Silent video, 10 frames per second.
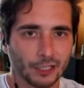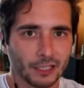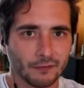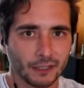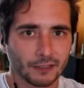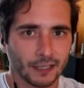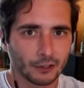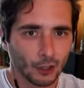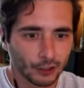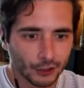giving
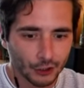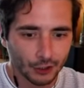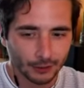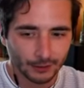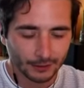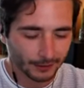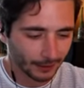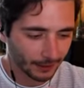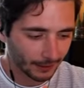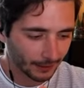technology
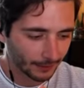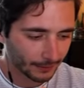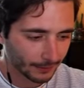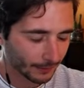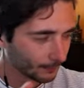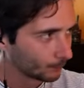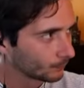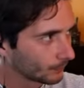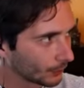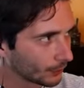the,
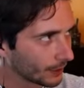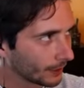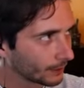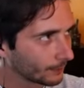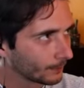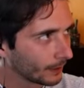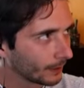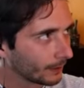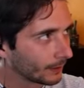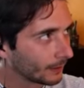what do you say it,
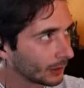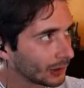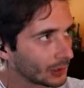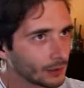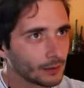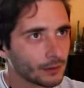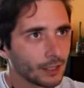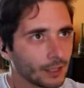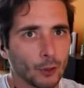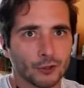the
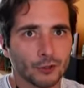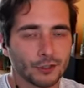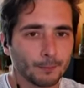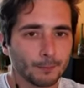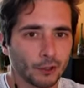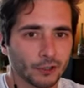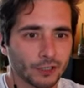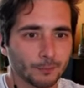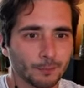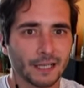most important
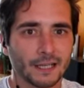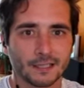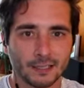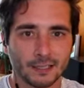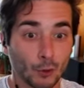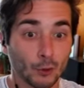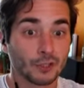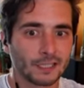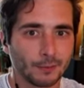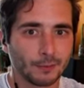place, the most
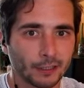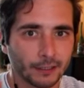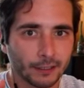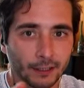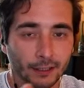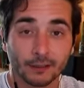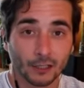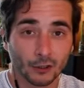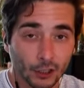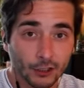visibility.
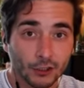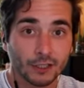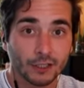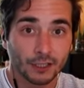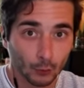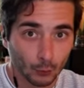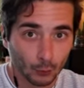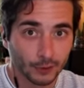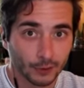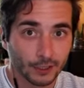Technology is a tool,
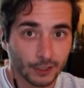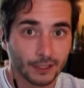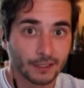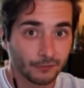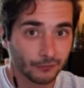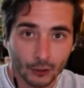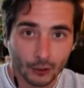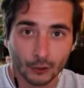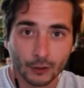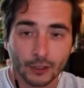is a vehicle.
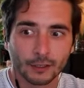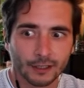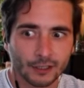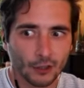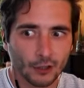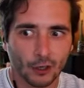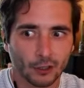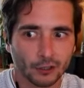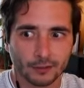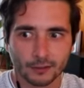It's not
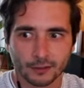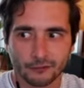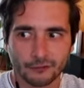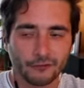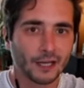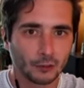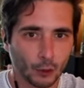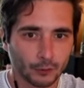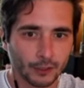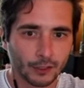the final goal.
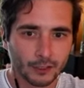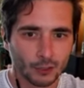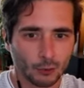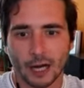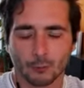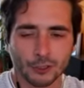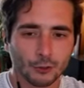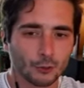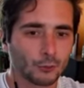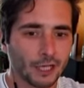So I want to
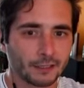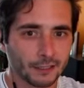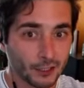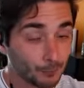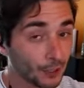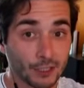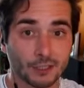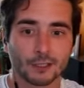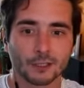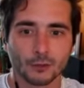create
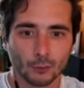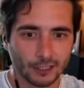experiences with